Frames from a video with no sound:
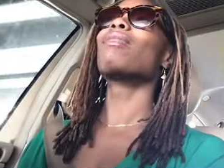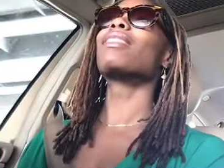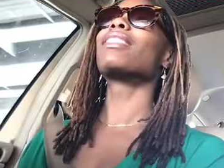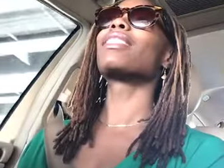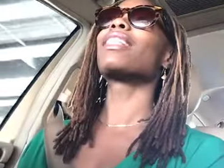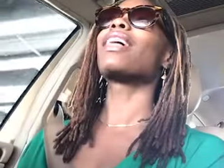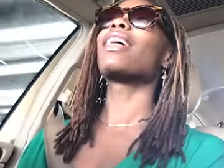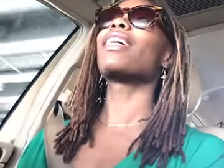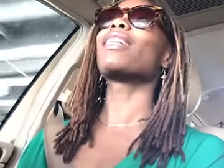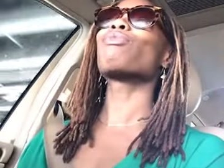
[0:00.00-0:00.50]
was
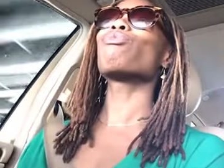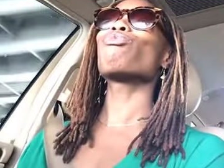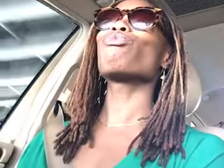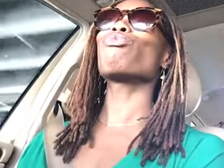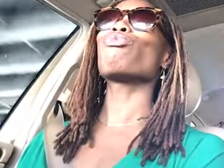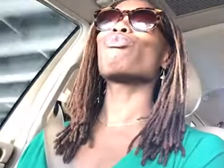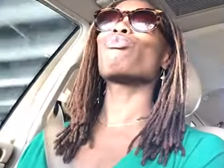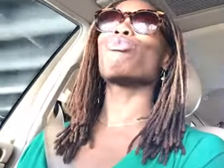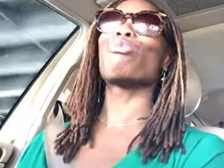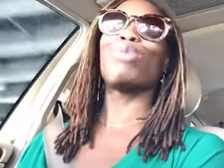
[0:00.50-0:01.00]
like,
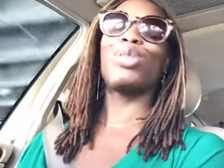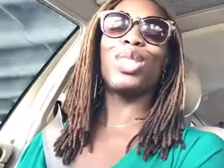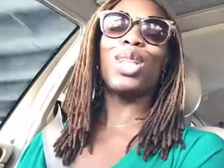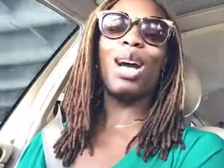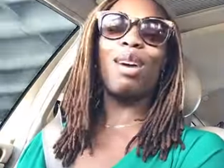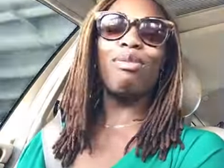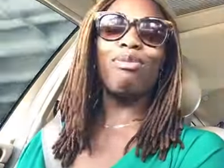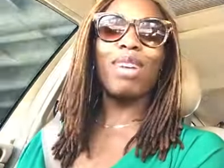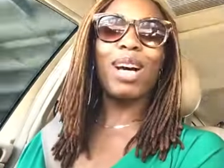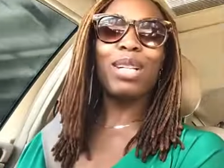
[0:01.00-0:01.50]
should
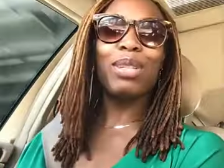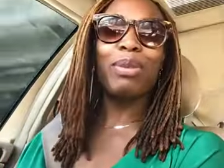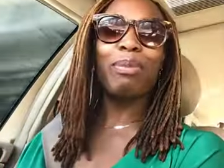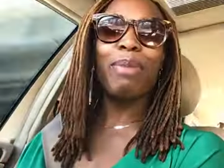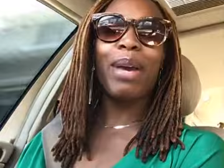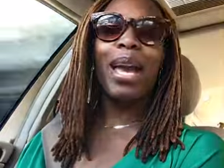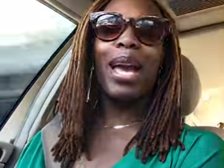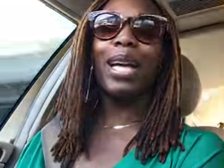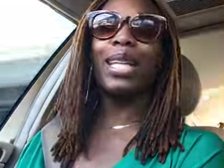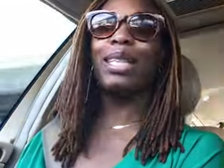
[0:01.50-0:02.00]
I follow
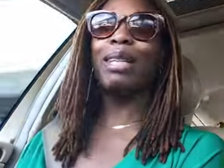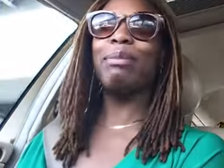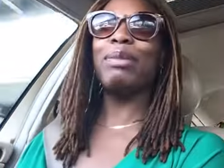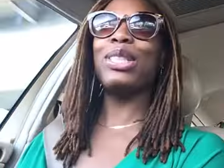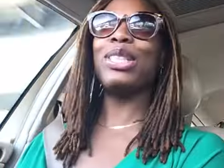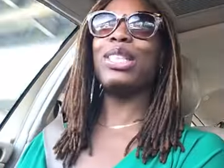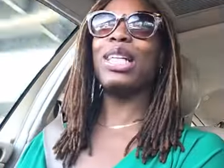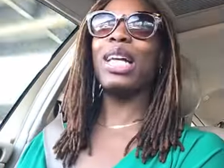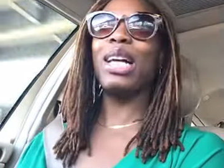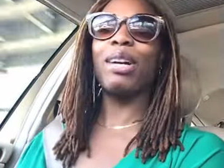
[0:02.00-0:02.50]
back? Let me
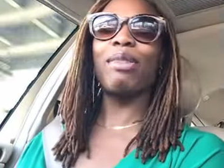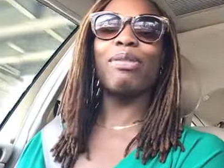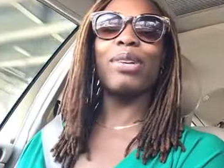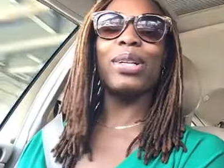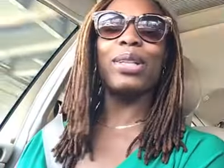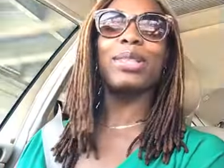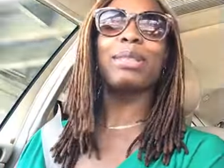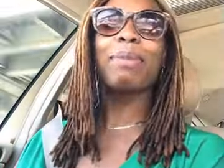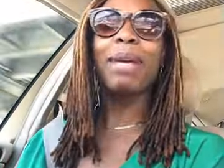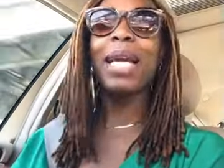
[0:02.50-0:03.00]
check
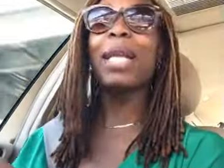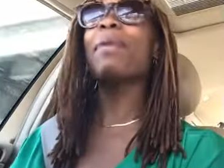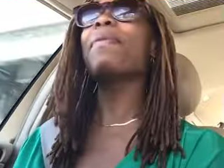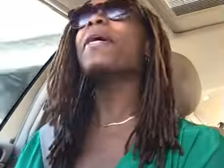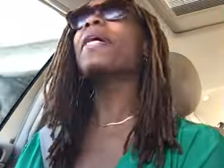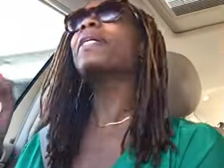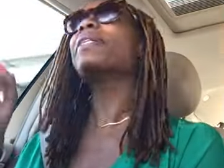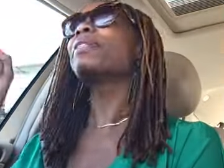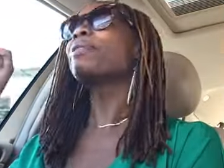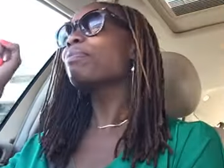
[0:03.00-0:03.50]
first. But
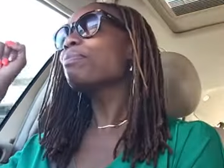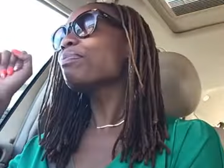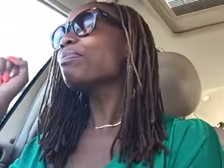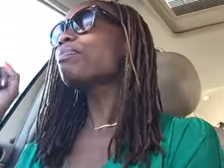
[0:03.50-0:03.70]
anyways,